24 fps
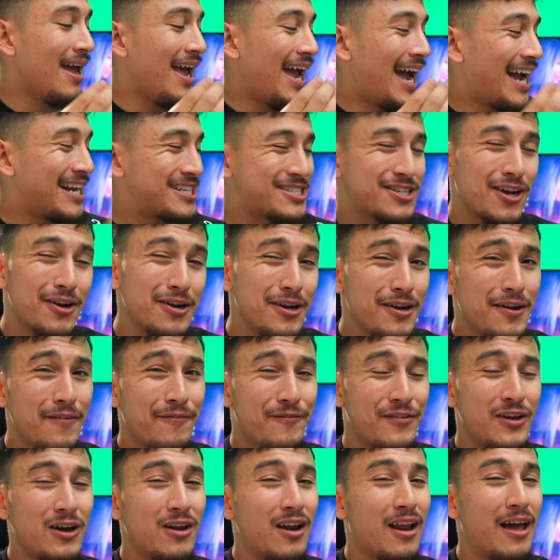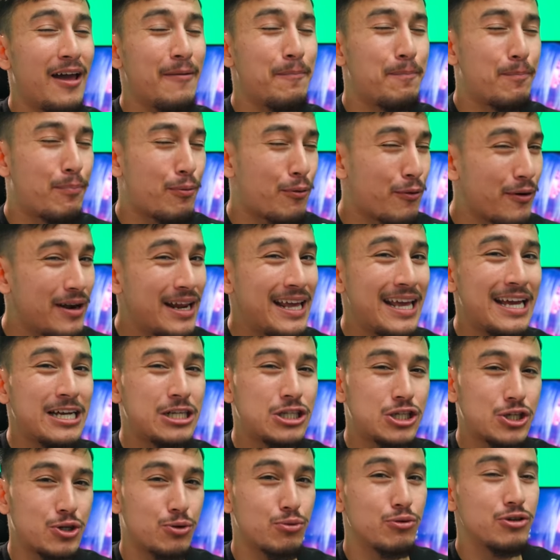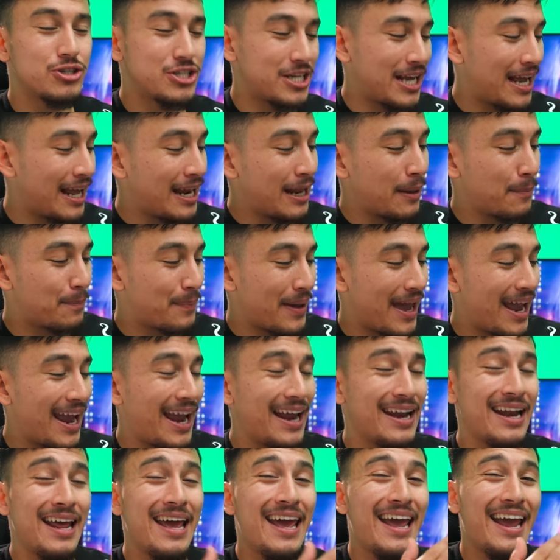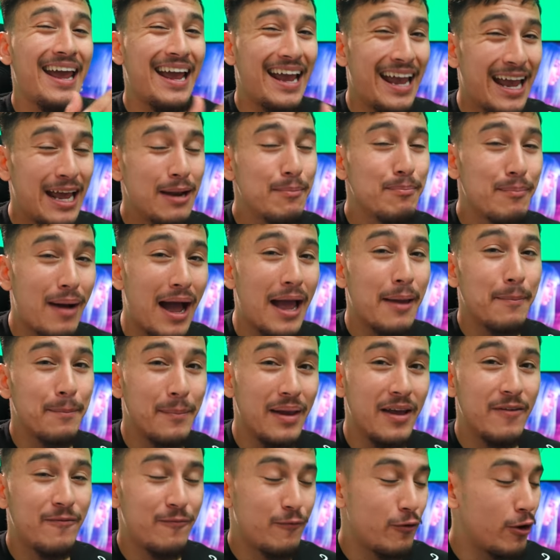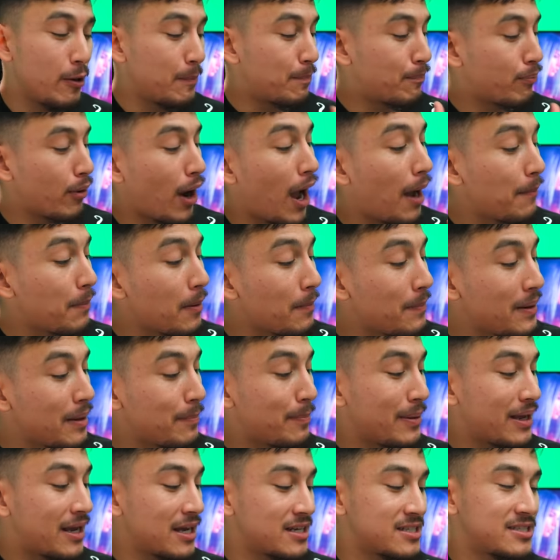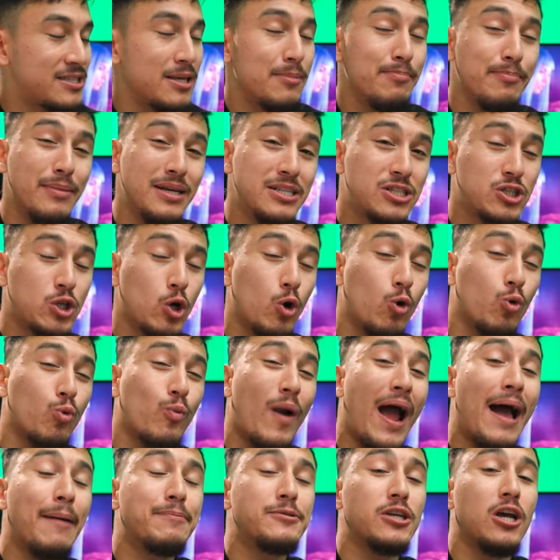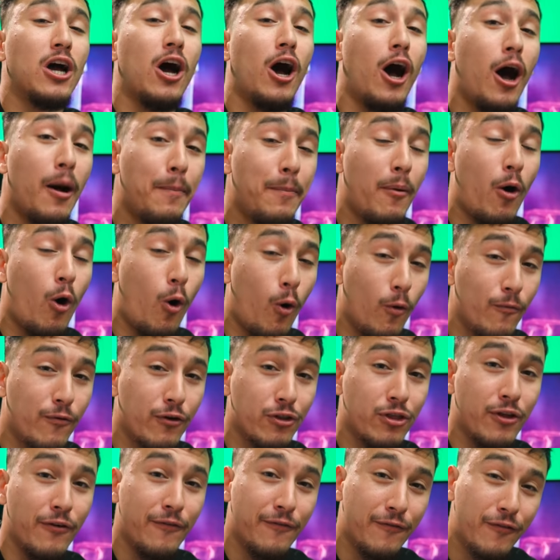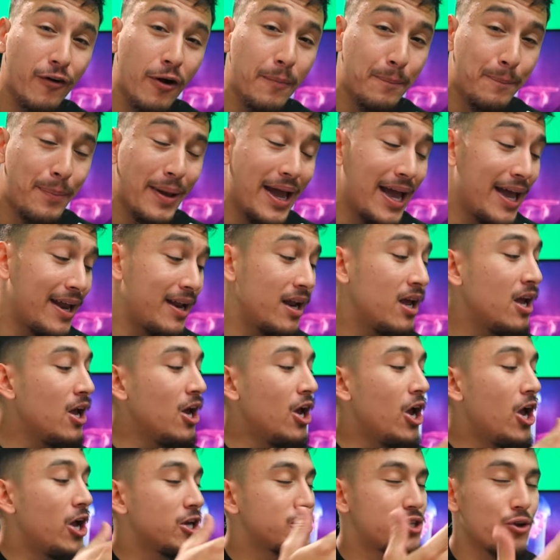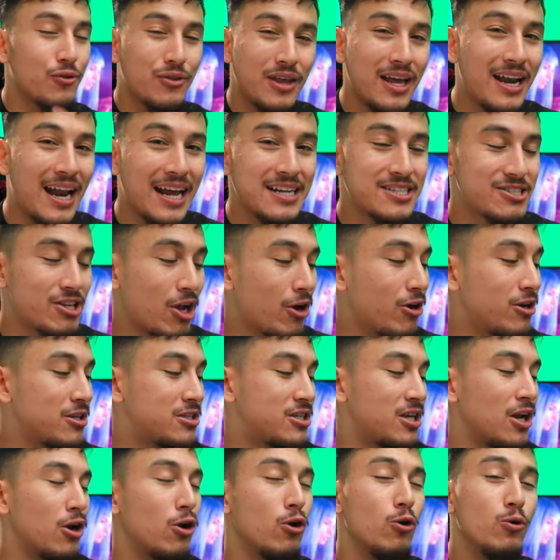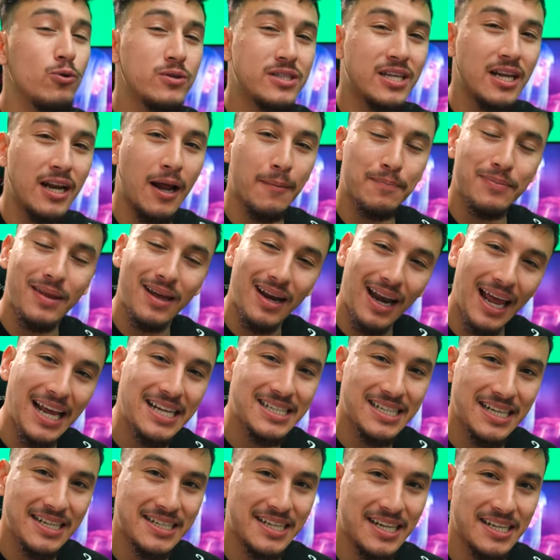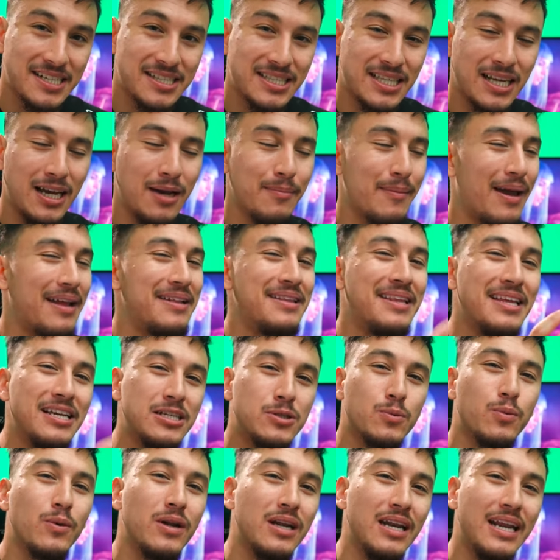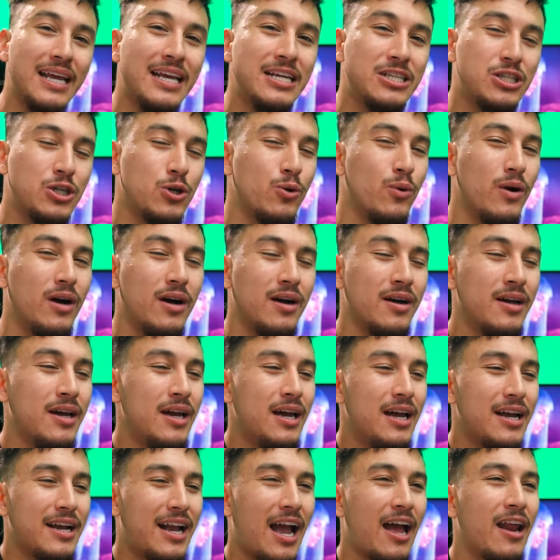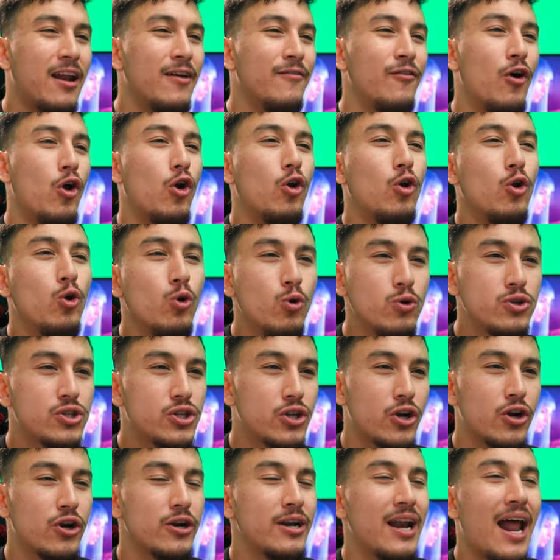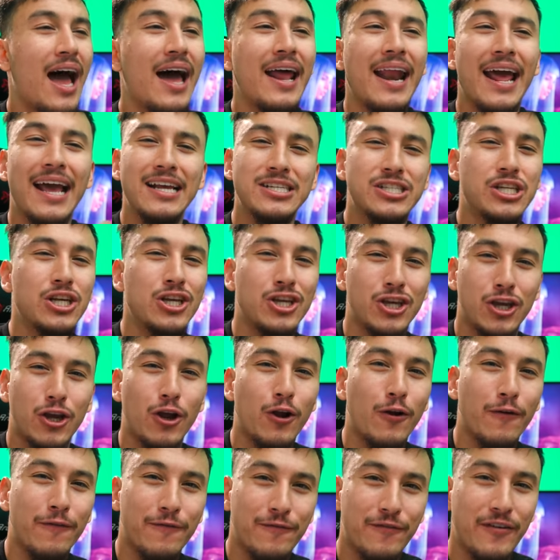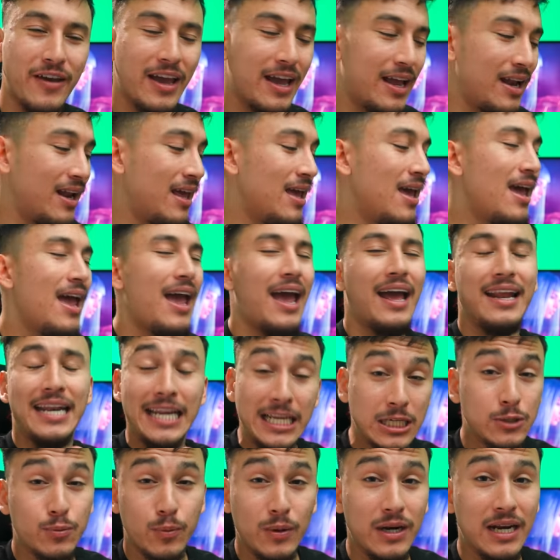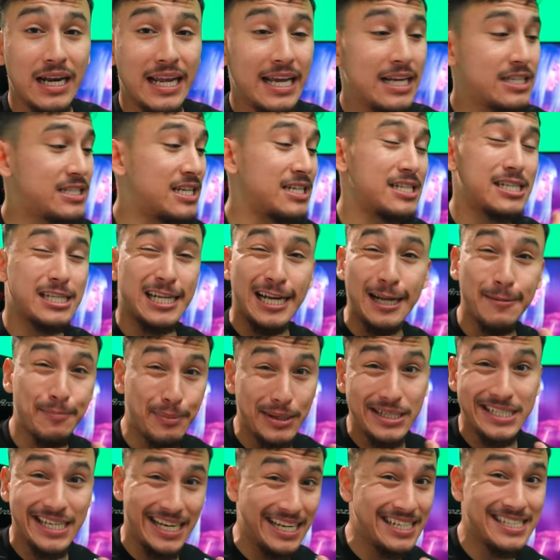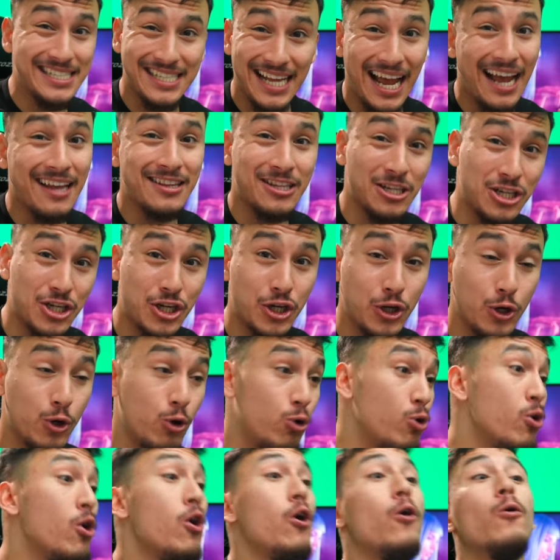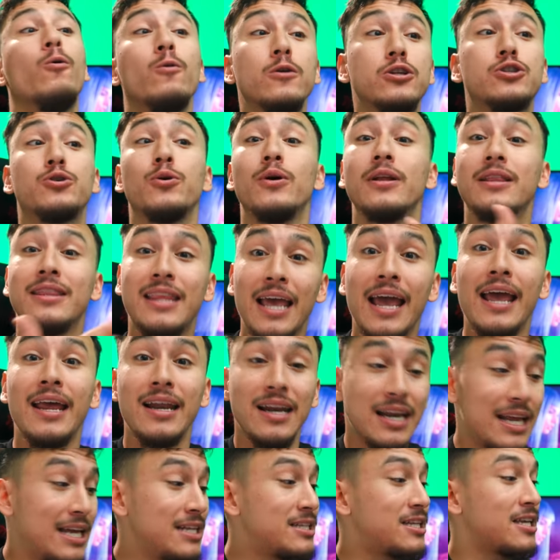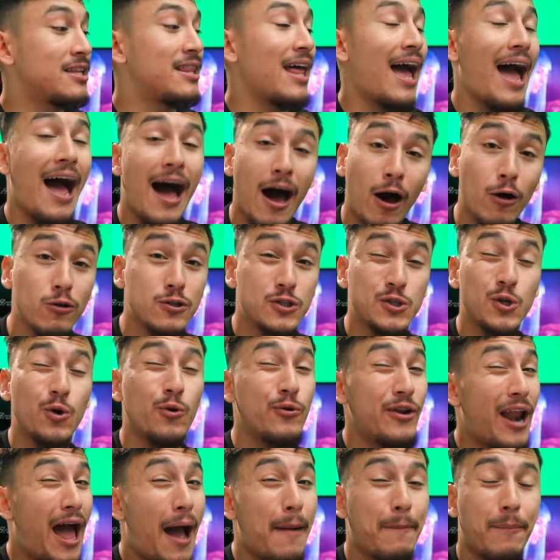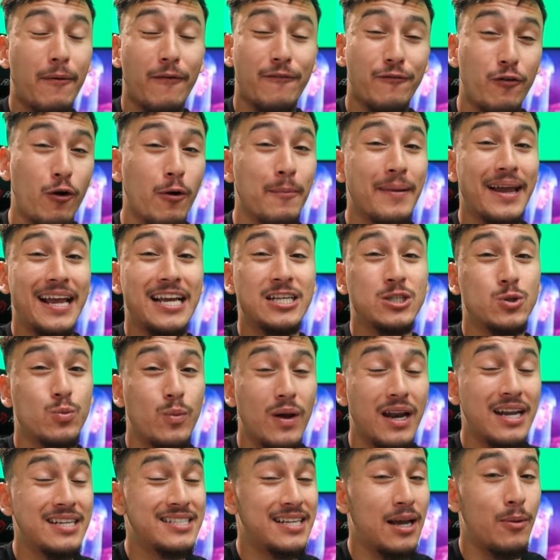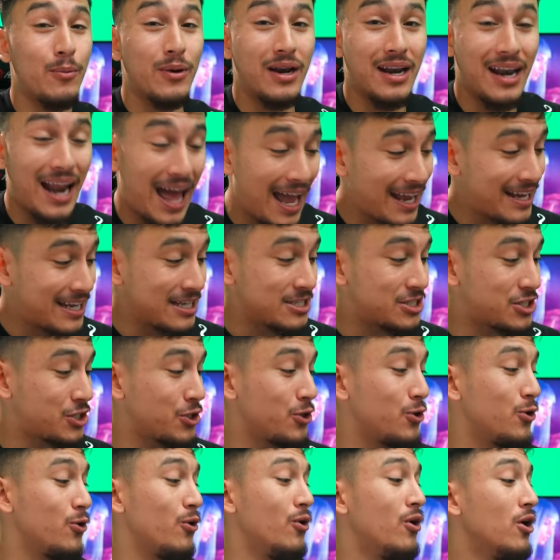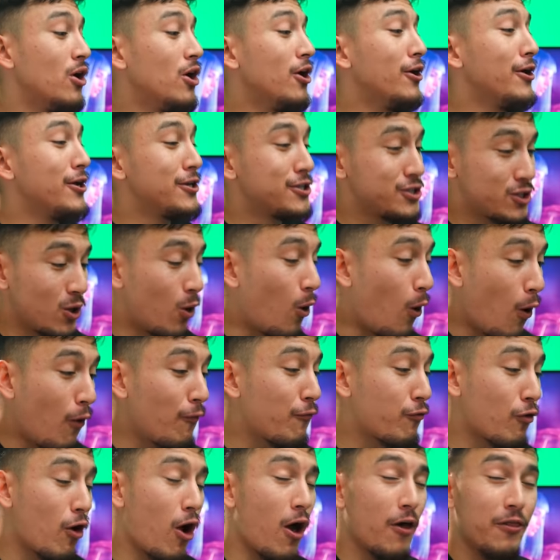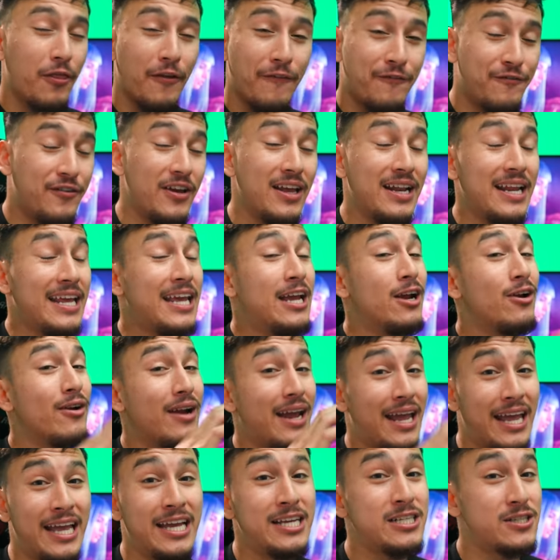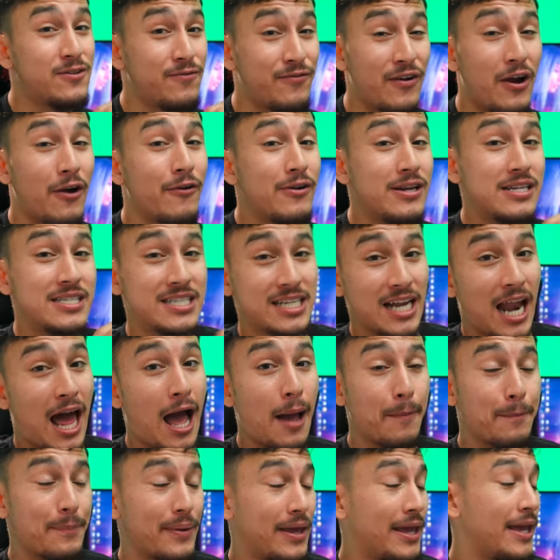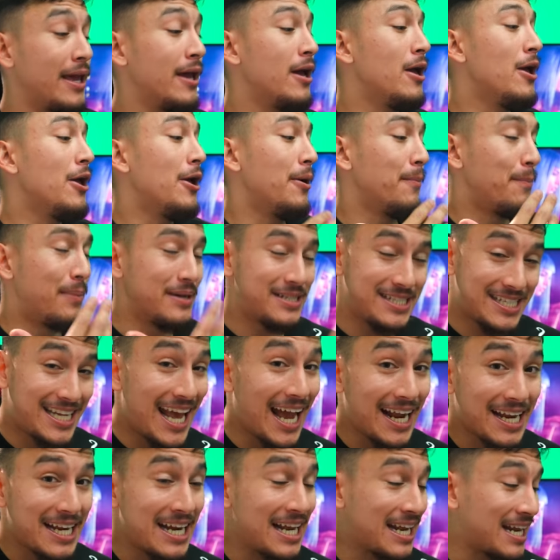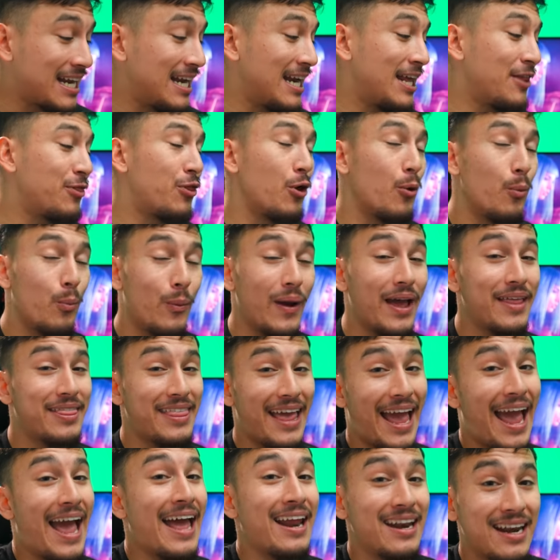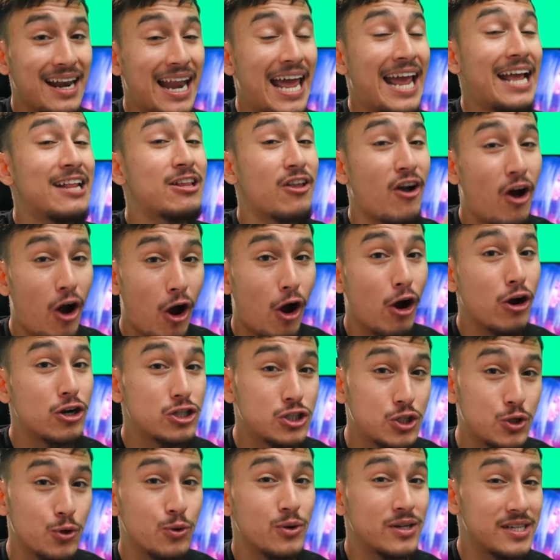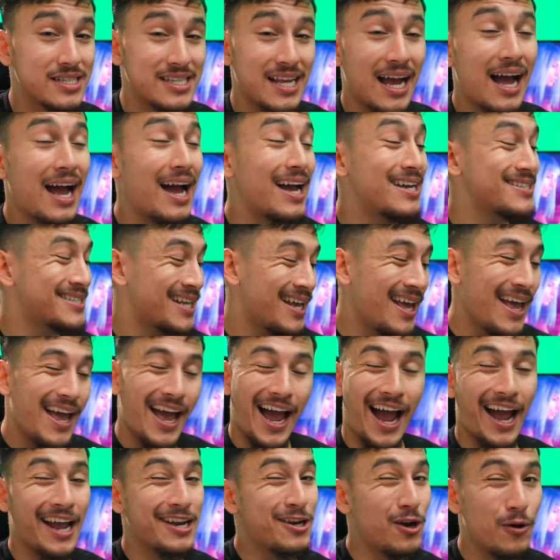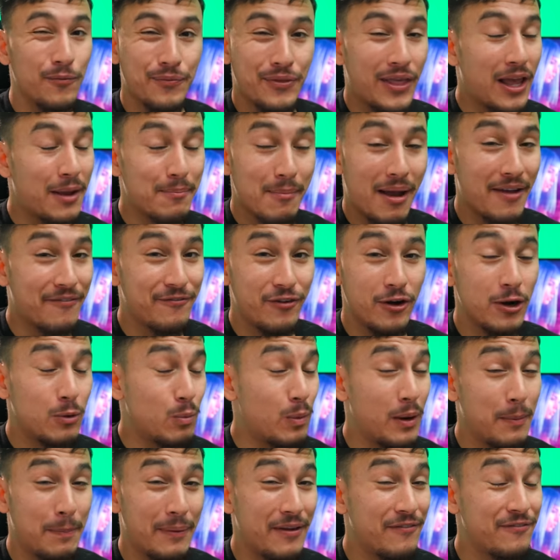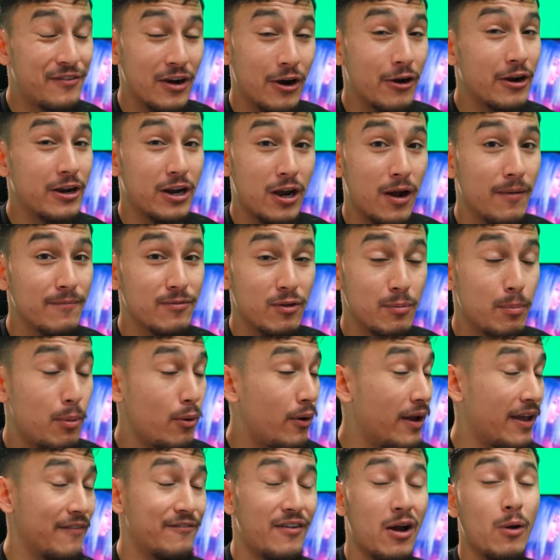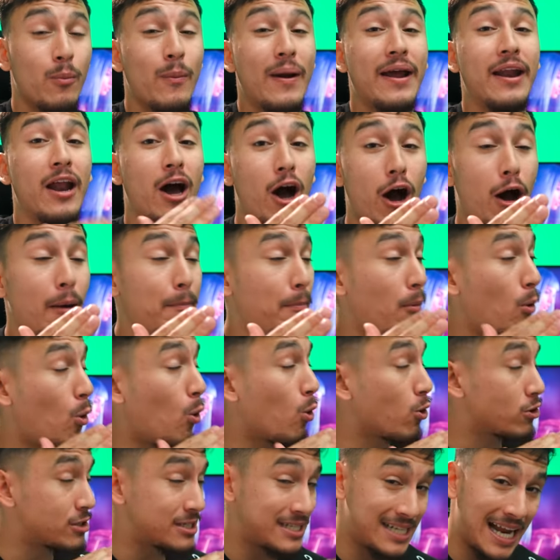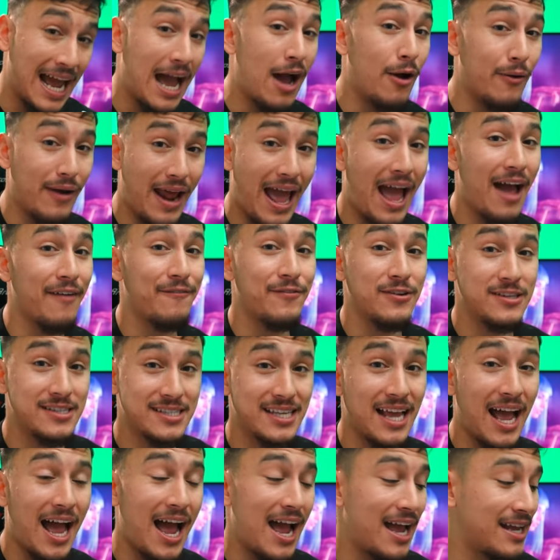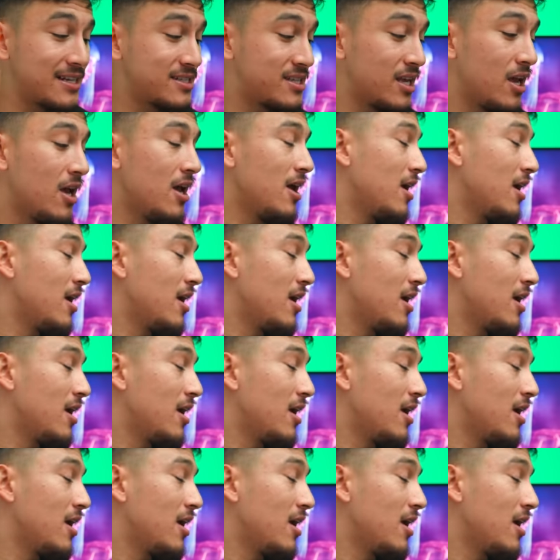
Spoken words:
I started to feel a pretty excruciating pain in my midfoot, probably because the midsole wraps up over the footbed. So then I started to loosen up the lacing system, and this would lead to a kind of looser, not as secure fit. And this would lead to slippage inside the shoe, which would then lead to the outsole not performing as well as I would like it to. So overall, the fit here is very sloppy, but technically the width and length are true to size. I don't think my foot would be very comfortable if I went up or down half a size.